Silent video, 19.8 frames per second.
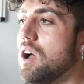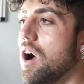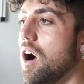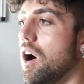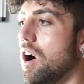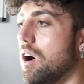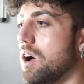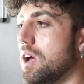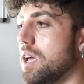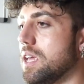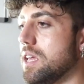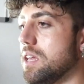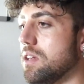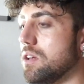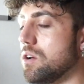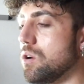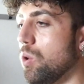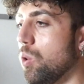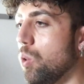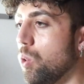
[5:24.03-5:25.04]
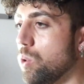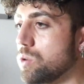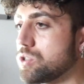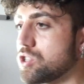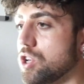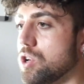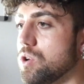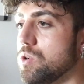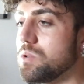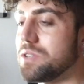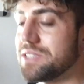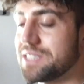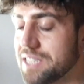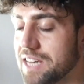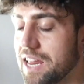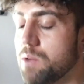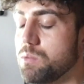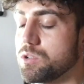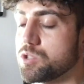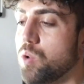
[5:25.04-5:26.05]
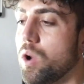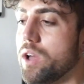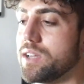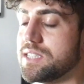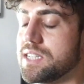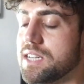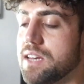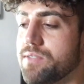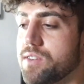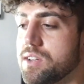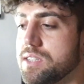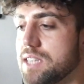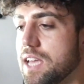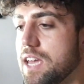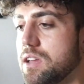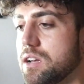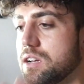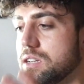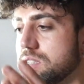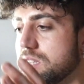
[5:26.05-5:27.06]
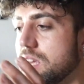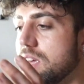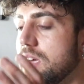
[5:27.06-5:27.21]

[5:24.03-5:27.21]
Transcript: Today was quite a significant day because